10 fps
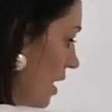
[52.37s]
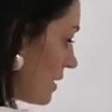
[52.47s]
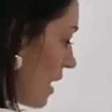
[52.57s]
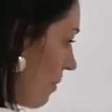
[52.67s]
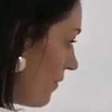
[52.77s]

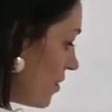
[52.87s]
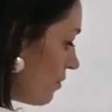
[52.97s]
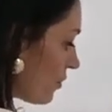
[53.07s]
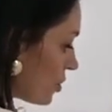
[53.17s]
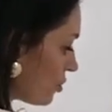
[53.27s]
Some of you,
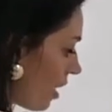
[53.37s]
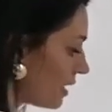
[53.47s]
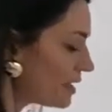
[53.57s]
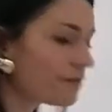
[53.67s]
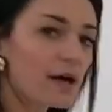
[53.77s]
if you're
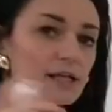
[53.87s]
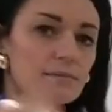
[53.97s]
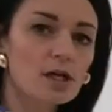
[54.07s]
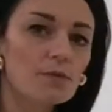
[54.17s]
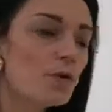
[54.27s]
struggling to find the
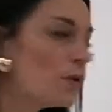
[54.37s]
mirror